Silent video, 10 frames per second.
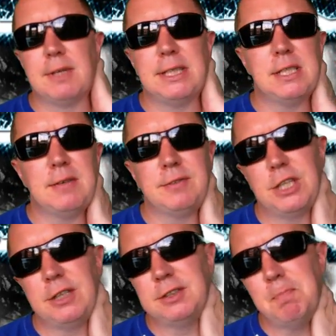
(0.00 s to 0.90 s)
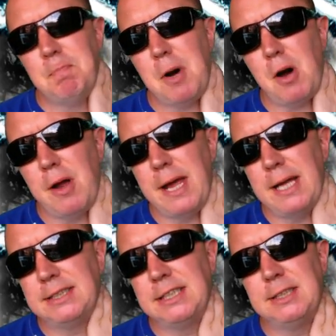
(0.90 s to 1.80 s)
The reason I've chosen
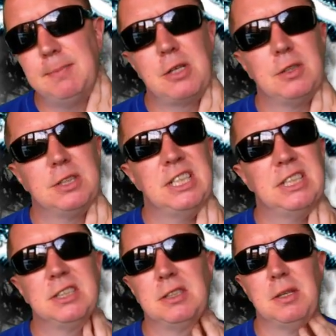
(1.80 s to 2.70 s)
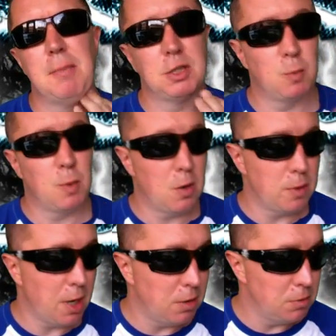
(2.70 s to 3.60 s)
Binance is because it's the most
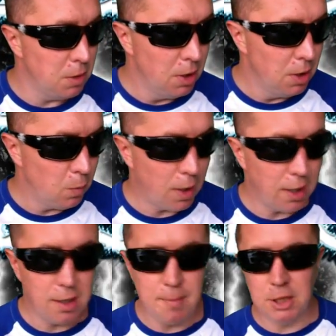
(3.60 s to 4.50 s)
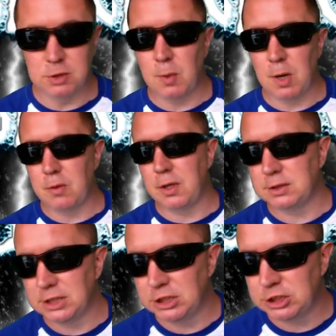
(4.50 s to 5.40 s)
well known, one of the most well
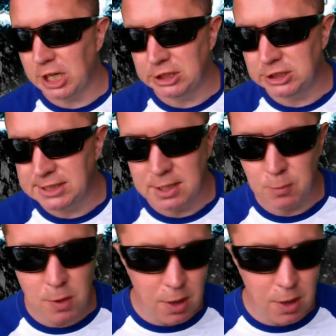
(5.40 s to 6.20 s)
used exchanges in the